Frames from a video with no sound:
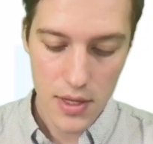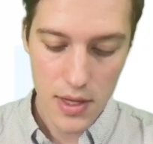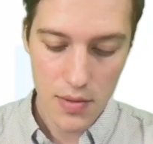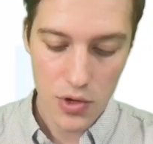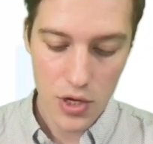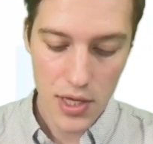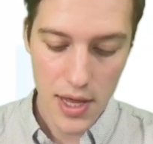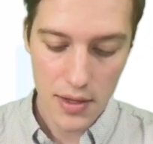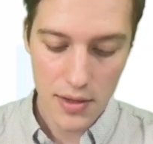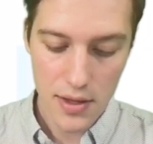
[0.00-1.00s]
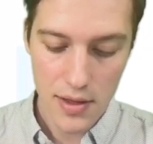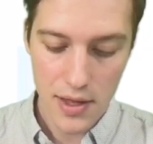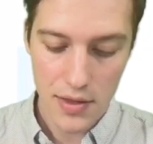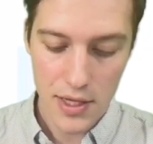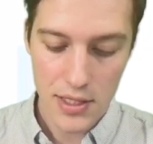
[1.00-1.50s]
I'm going to get
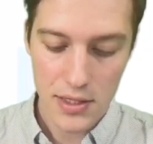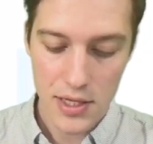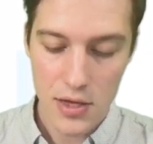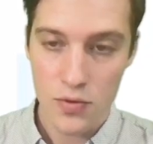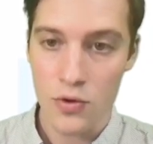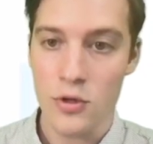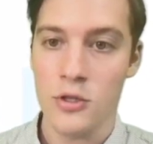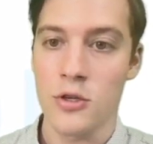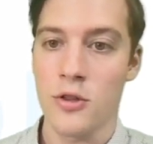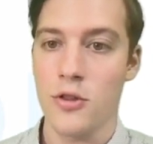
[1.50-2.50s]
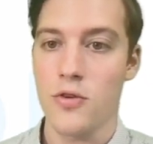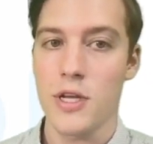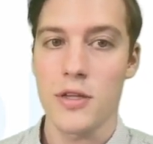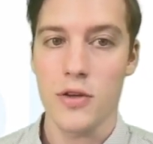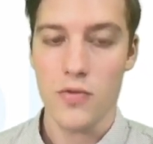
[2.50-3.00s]
that this is equal to 30
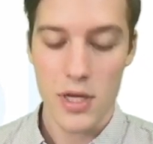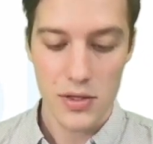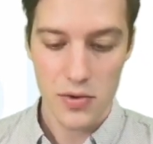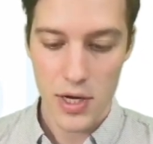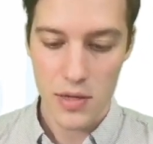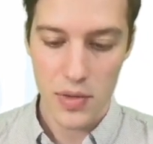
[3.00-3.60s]
degrees, right?